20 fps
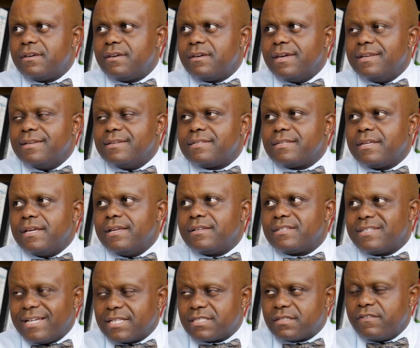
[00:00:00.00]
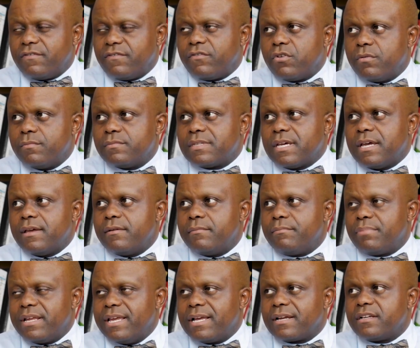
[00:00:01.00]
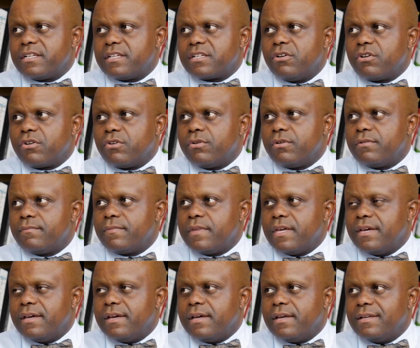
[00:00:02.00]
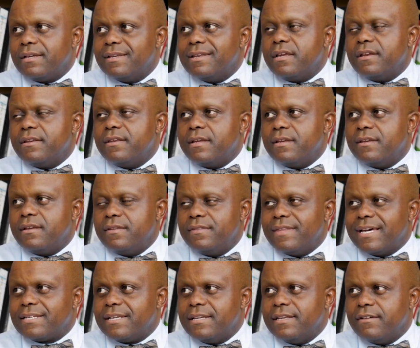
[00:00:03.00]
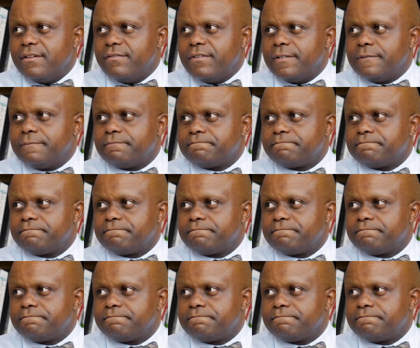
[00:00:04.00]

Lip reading: and tax reforms play a critical role in that endeavor.